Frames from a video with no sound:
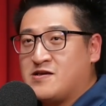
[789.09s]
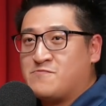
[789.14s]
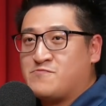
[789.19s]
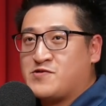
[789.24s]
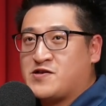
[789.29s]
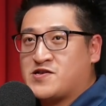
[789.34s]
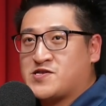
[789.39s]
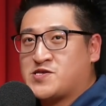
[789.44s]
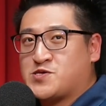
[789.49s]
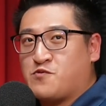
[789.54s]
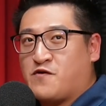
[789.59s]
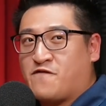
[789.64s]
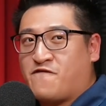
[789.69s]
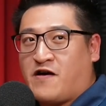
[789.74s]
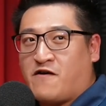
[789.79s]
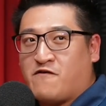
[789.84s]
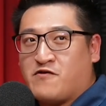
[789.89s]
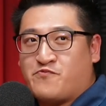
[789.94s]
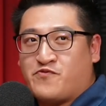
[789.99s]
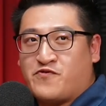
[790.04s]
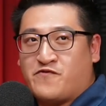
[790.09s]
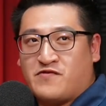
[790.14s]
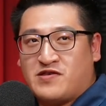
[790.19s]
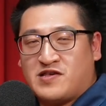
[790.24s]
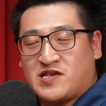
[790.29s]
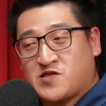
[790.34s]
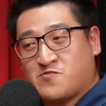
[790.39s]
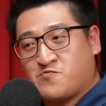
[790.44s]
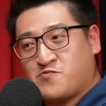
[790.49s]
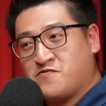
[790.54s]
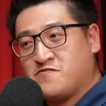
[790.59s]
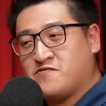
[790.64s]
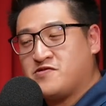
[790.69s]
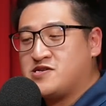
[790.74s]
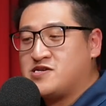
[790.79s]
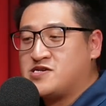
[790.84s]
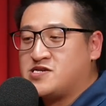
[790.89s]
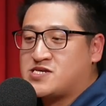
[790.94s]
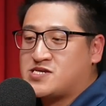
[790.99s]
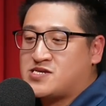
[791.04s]
Because with our proven
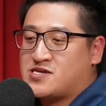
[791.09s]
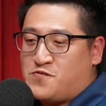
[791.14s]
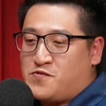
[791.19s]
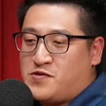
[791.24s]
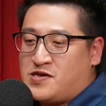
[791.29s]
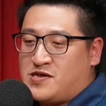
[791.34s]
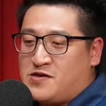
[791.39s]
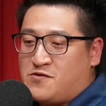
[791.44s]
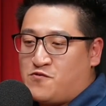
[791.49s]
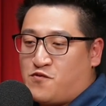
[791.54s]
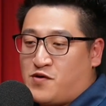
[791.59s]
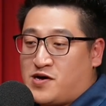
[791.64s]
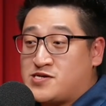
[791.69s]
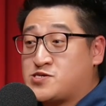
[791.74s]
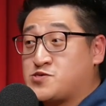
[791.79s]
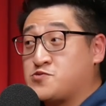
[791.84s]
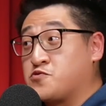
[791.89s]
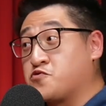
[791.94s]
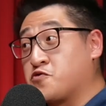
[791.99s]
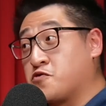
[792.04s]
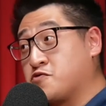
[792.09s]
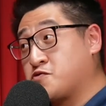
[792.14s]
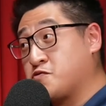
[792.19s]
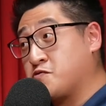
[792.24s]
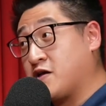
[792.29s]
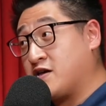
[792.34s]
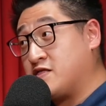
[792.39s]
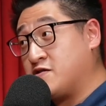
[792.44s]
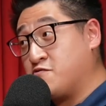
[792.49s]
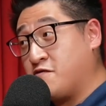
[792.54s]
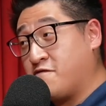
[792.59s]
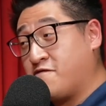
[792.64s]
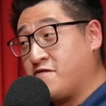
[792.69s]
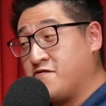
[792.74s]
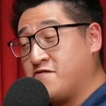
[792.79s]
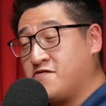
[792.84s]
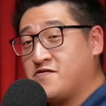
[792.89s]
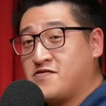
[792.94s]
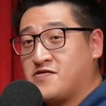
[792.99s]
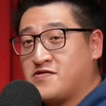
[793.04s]
experience, we want to grow together with
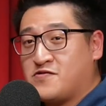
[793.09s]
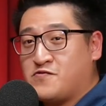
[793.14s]
you.